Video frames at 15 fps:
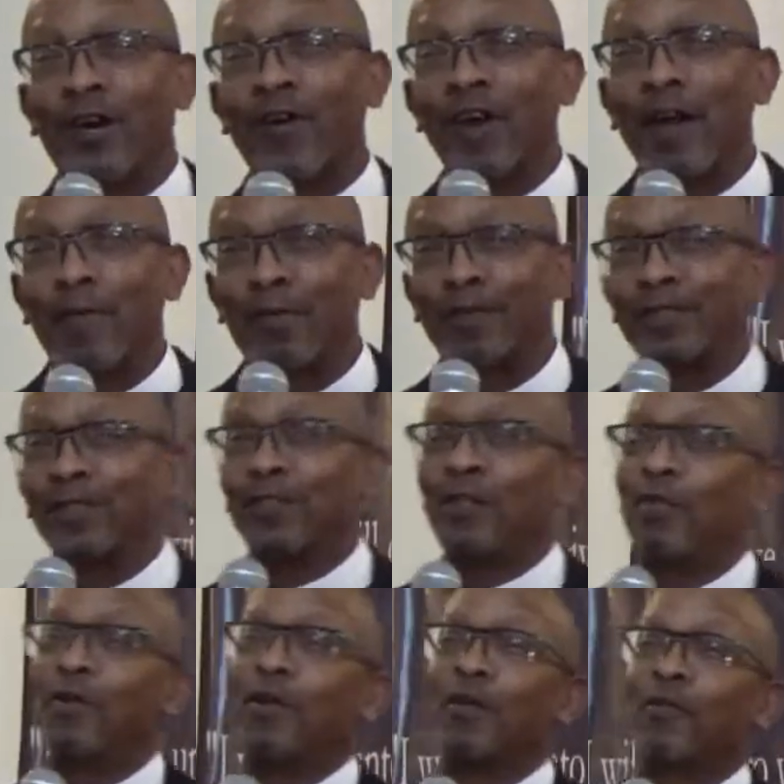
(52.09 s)
a great opportunity
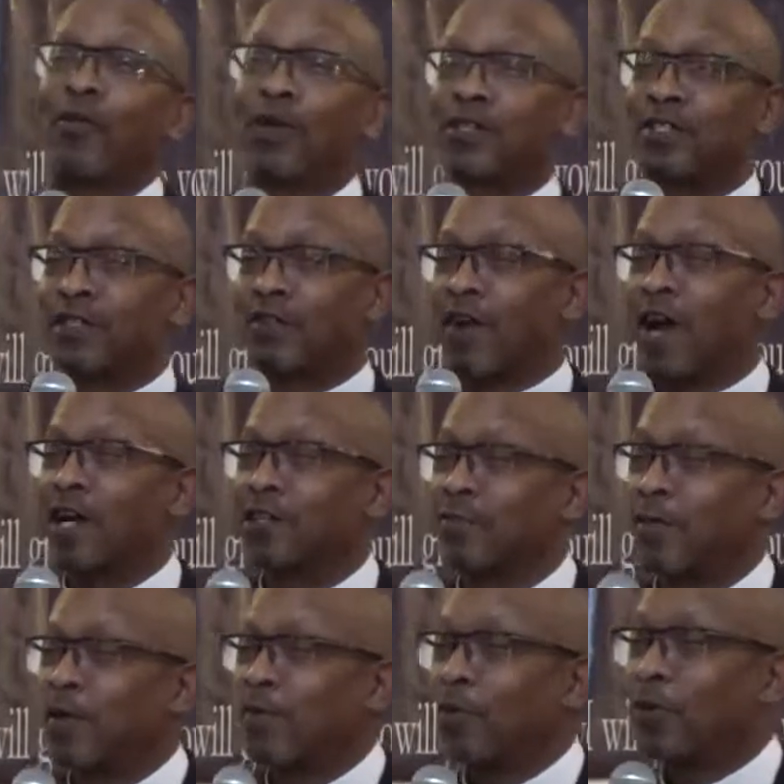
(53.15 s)
to be in the presence of God's
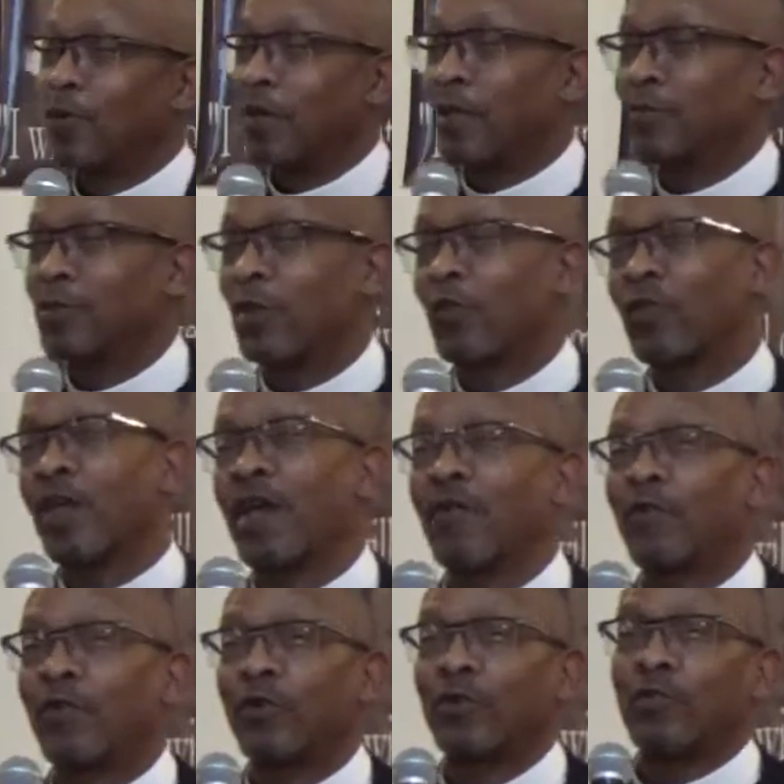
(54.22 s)
people, and I'm so
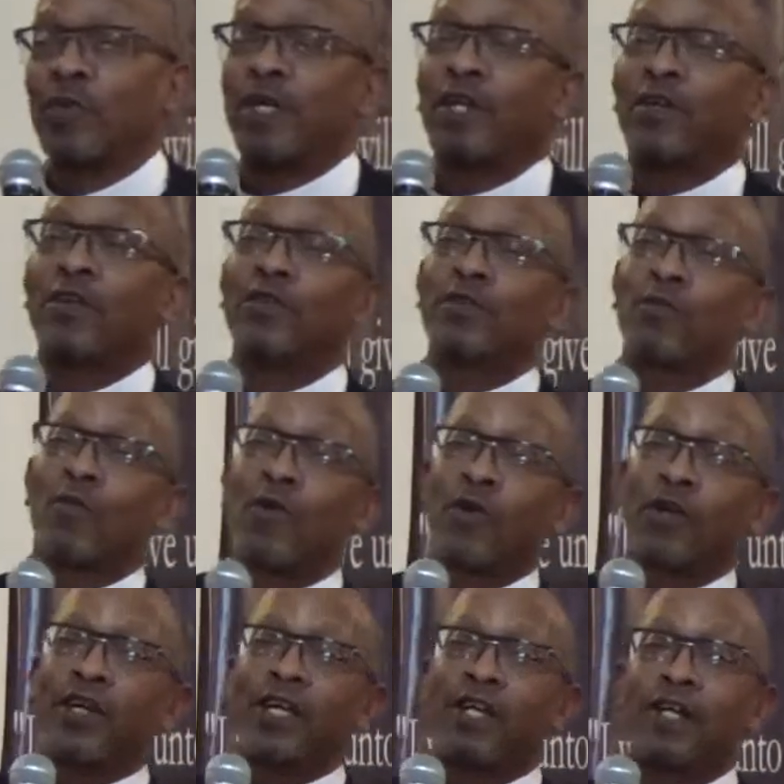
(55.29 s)
thankful to be here this
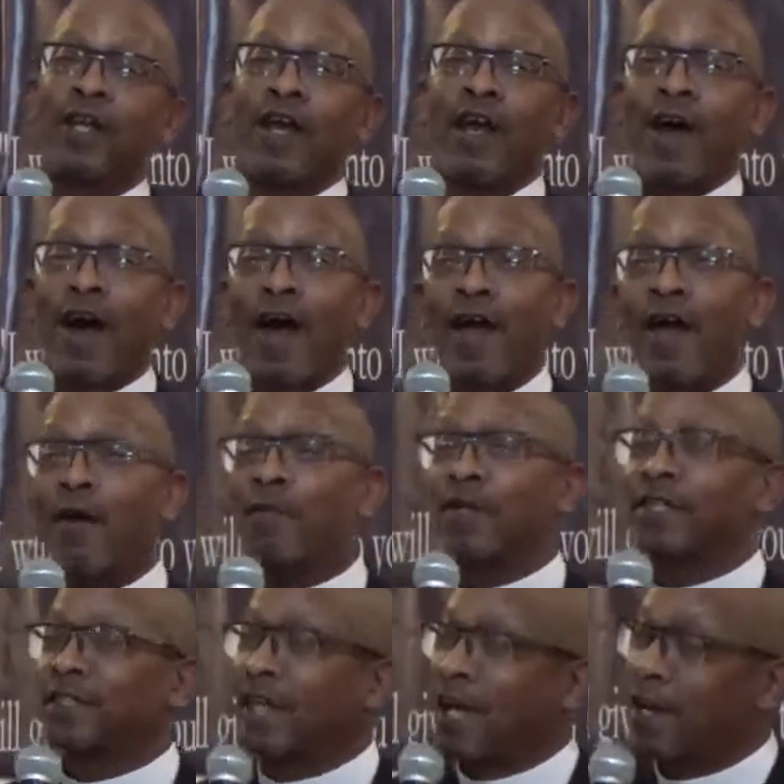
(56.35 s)
morning. And I am
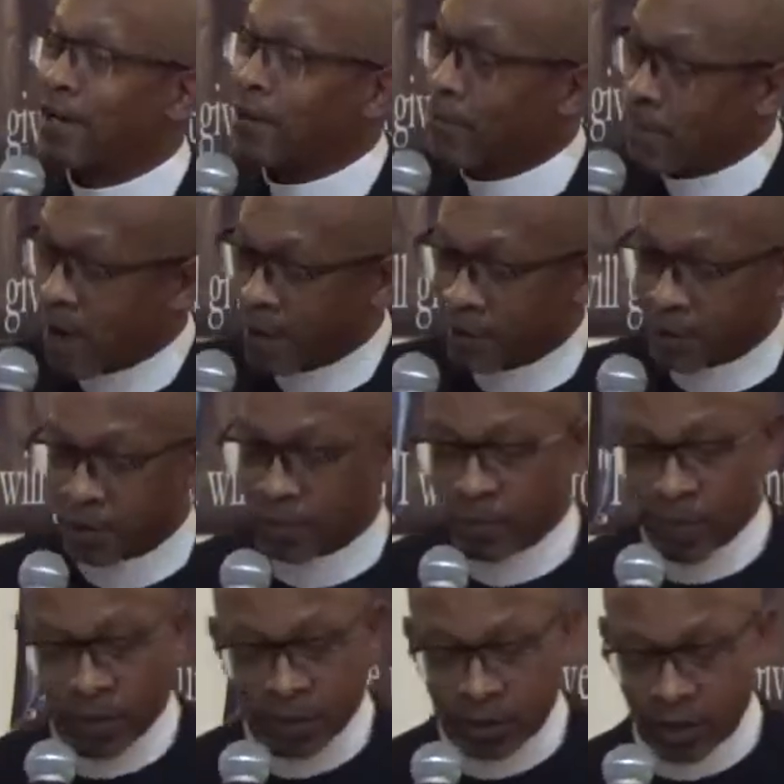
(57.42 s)
excited about
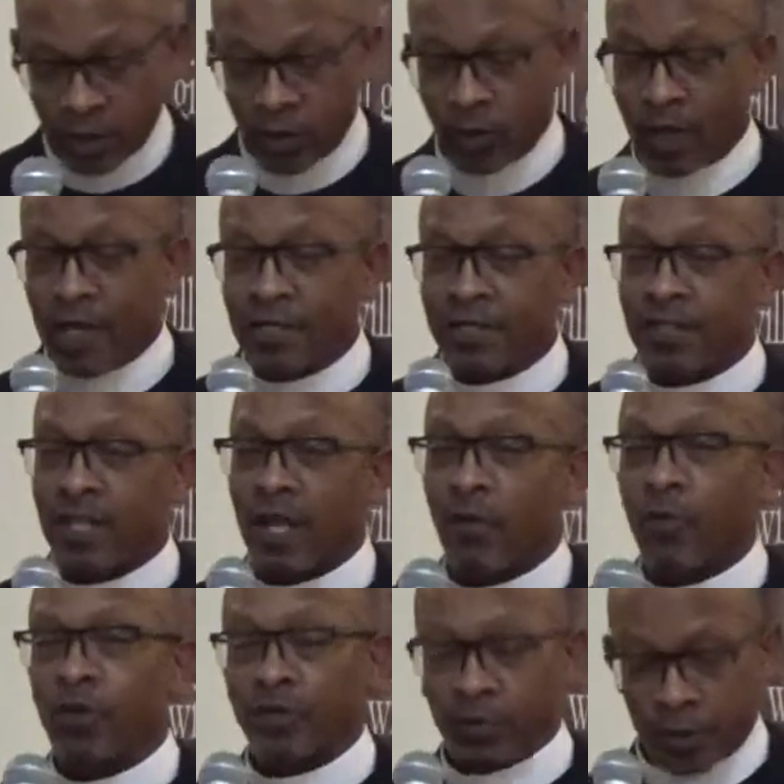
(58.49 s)
the new lesson that
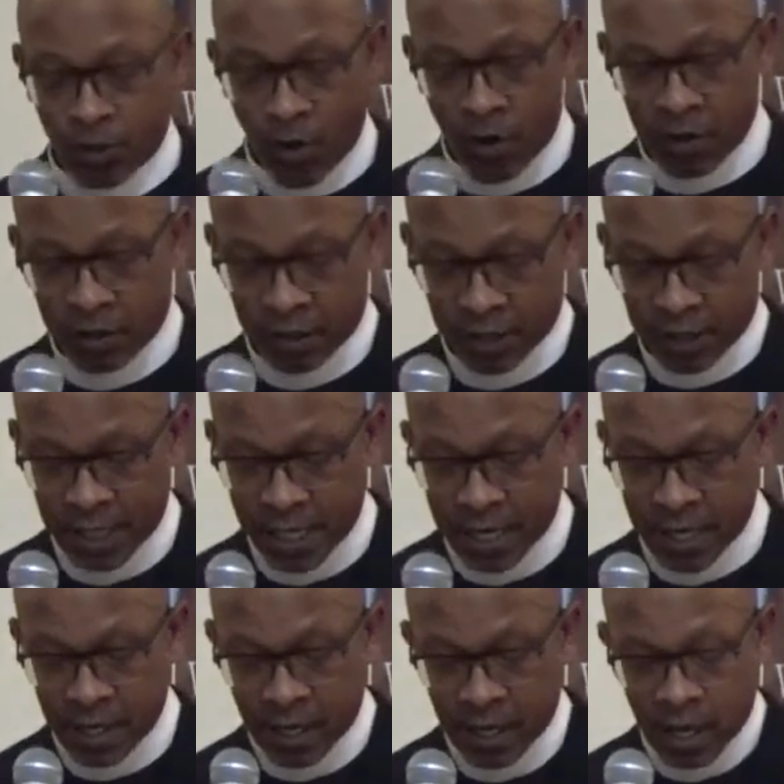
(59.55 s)
we're starting
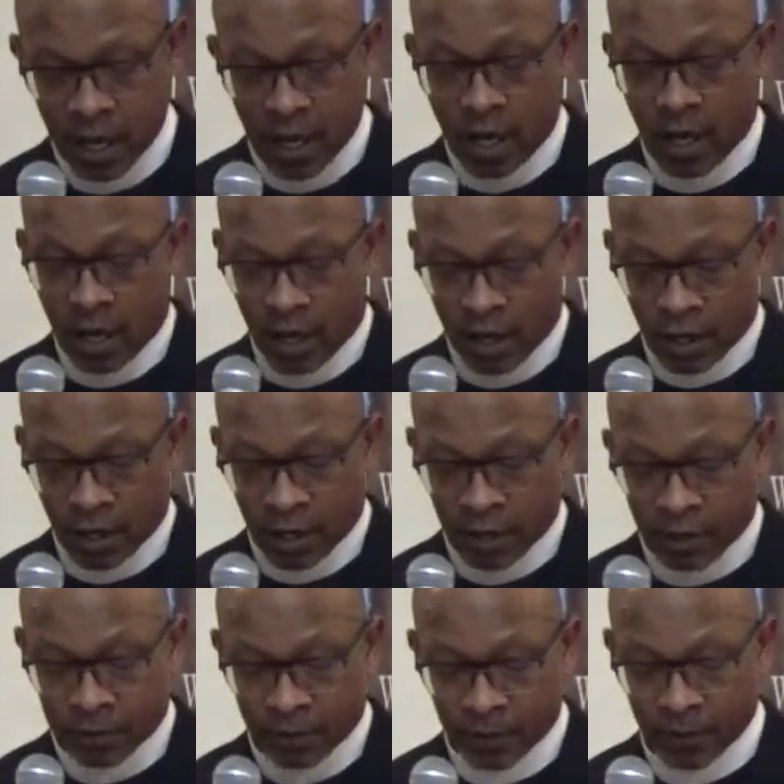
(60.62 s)
today.
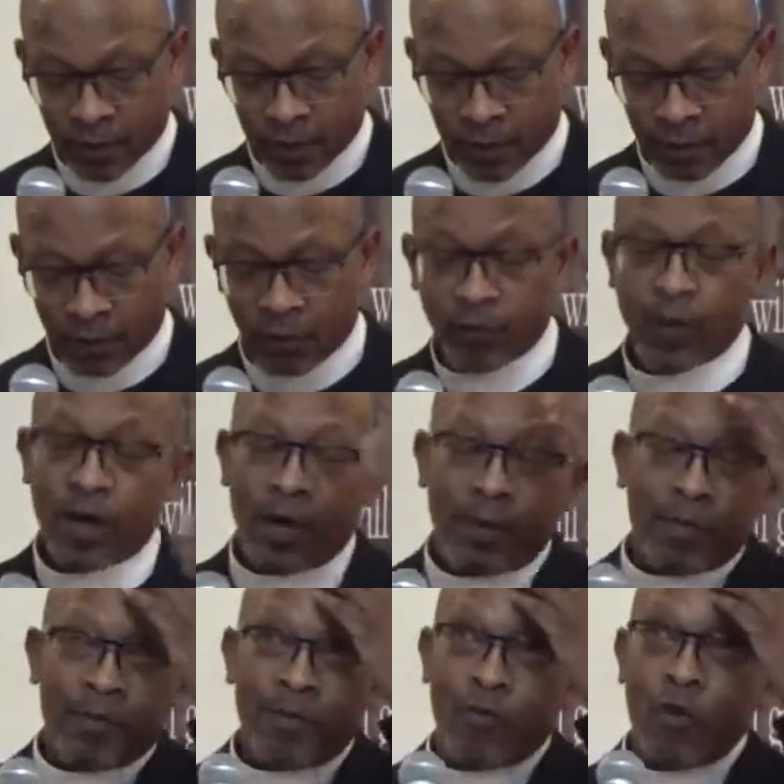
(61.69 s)

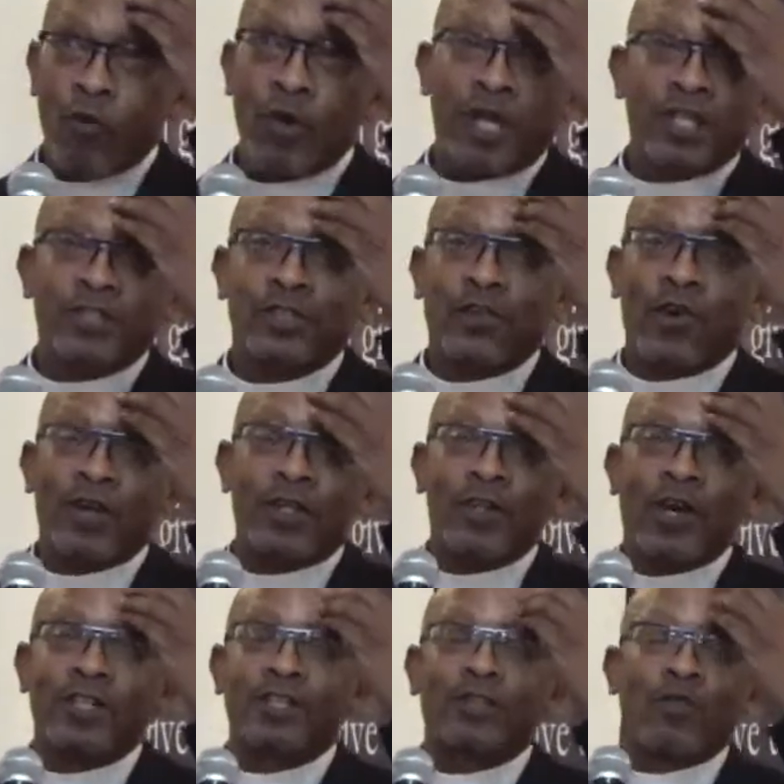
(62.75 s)
Before we get started,
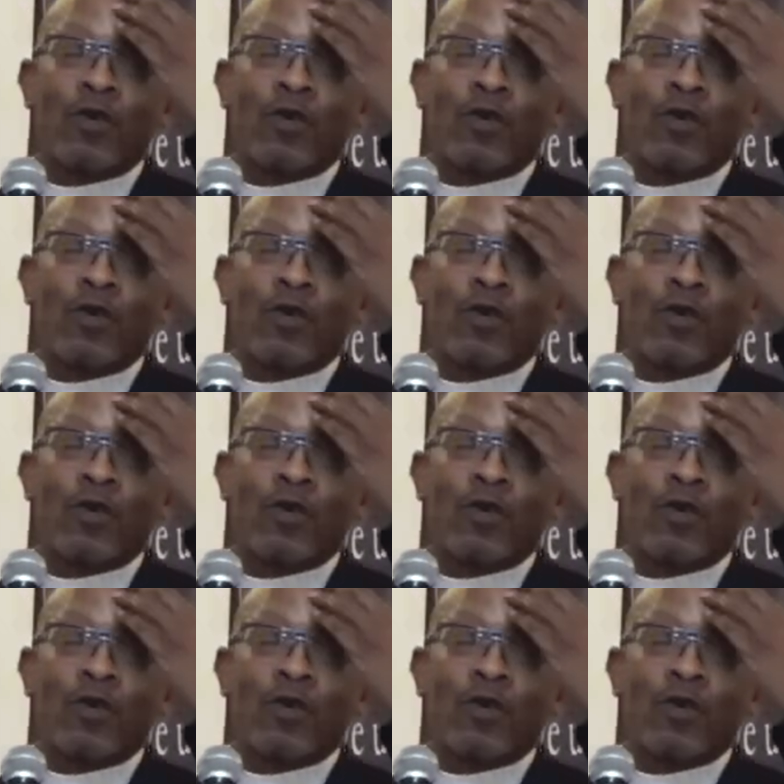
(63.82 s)
I just